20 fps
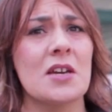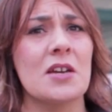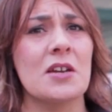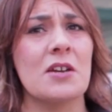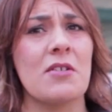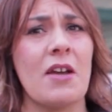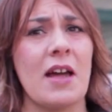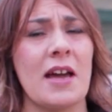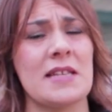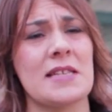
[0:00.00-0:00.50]

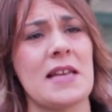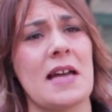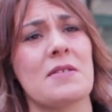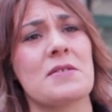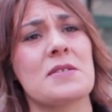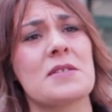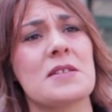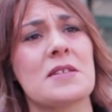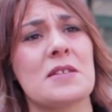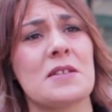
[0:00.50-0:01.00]
cried out
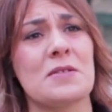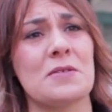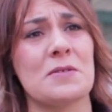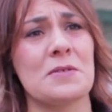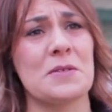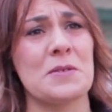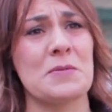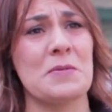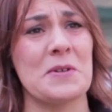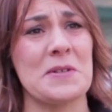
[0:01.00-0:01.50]
to the
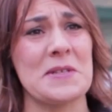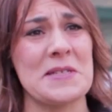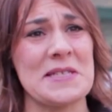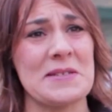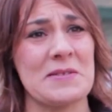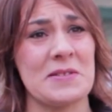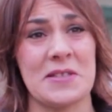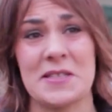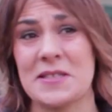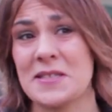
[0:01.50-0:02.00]
Lord
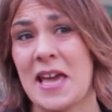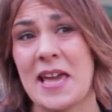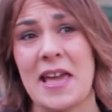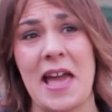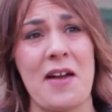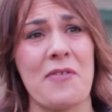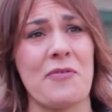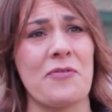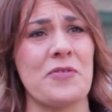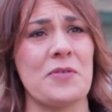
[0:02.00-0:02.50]
the day
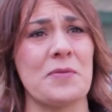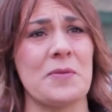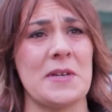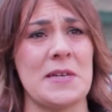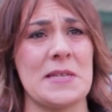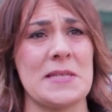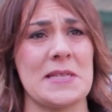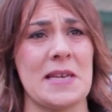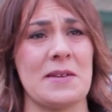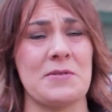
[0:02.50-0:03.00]

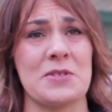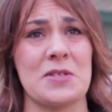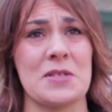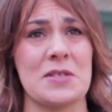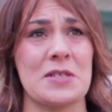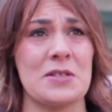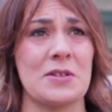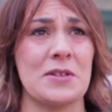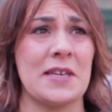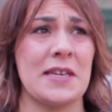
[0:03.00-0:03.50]
afterwards. I was
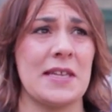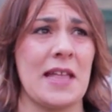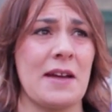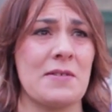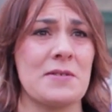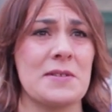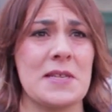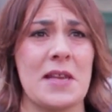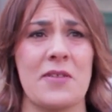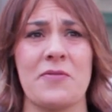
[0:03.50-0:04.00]
just looking
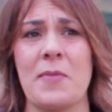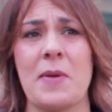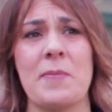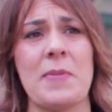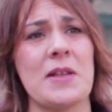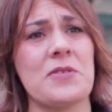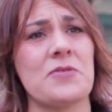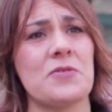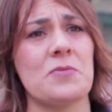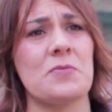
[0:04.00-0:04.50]
out of my
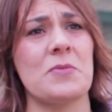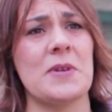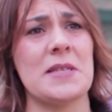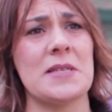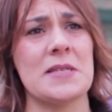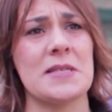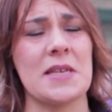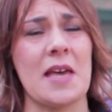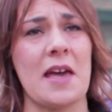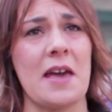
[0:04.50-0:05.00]
bedroom
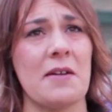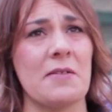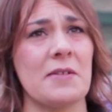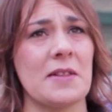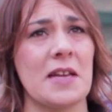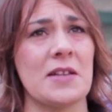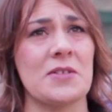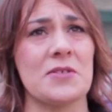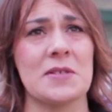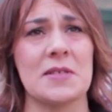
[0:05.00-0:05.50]
window and
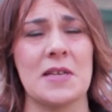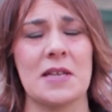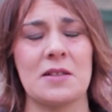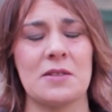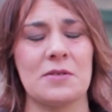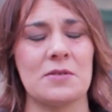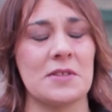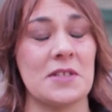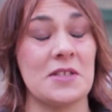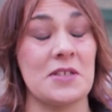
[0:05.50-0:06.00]
I just said,
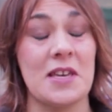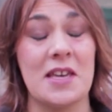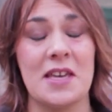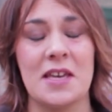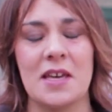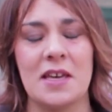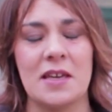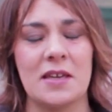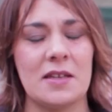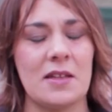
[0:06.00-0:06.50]
Lord,
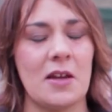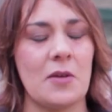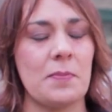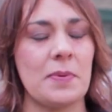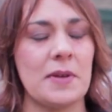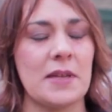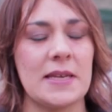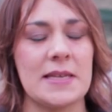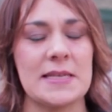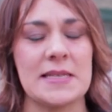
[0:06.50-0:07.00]

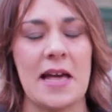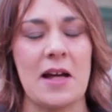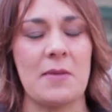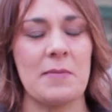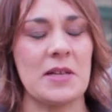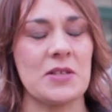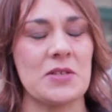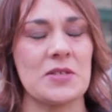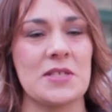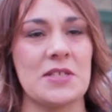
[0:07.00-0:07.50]
please help
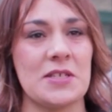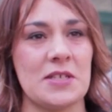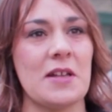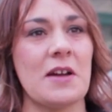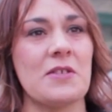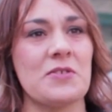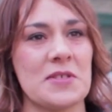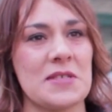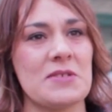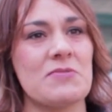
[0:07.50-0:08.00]
me.
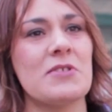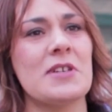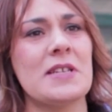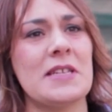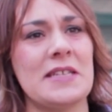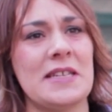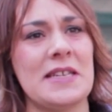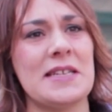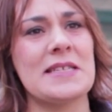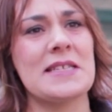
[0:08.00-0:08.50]
I just really
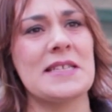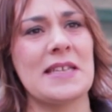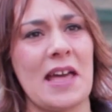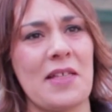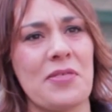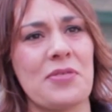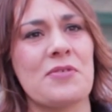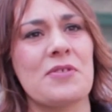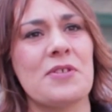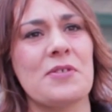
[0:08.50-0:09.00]
need to
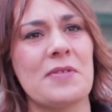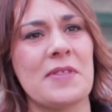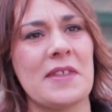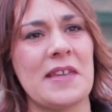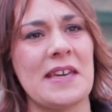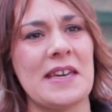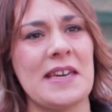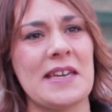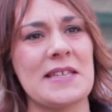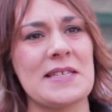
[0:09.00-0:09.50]
get through
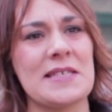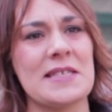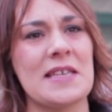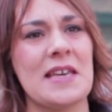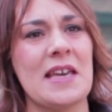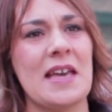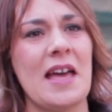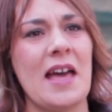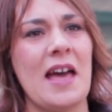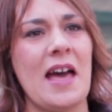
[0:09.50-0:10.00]
this.
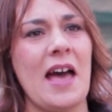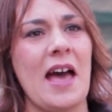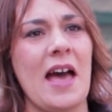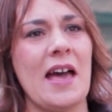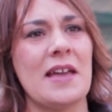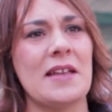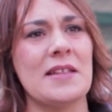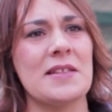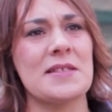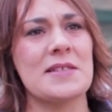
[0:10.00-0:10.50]

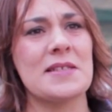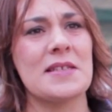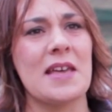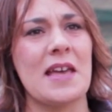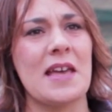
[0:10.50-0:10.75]
And